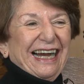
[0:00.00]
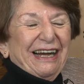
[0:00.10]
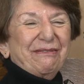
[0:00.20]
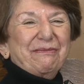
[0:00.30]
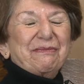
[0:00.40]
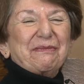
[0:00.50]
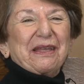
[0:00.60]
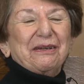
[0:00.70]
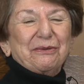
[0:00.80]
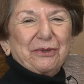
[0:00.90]
um,
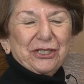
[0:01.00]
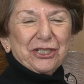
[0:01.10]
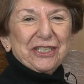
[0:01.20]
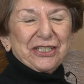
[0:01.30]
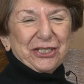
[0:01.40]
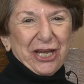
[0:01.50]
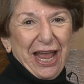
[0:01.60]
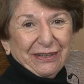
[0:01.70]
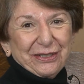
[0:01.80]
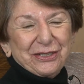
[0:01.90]
which is a
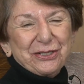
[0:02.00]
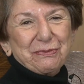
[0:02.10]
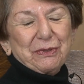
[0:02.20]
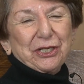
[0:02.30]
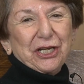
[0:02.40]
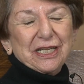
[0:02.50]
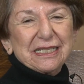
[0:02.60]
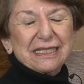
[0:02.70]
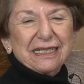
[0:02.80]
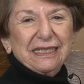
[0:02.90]
challenge
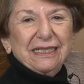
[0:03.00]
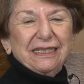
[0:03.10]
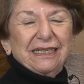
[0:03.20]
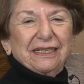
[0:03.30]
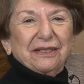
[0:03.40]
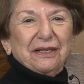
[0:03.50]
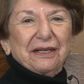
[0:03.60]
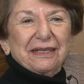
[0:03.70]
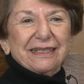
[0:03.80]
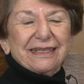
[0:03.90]
because
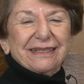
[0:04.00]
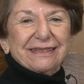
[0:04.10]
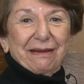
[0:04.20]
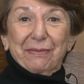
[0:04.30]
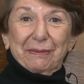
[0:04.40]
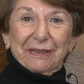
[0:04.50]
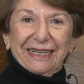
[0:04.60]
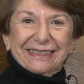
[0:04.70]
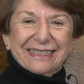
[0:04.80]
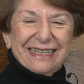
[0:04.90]
some people
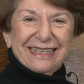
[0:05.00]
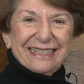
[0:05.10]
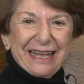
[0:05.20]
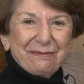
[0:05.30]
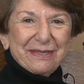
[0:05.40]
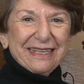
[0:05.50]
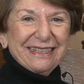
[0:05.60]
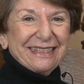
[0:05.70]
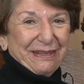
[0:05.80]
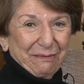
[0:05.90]
like to sit in the same
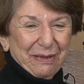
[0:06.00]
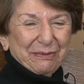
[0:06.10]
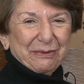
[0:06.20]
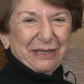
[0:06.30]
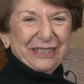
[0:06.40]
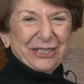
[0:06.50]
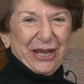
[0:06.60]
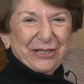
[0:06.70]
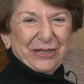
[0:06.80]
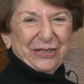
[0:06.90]
seat and some people want to
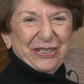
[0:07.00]
change their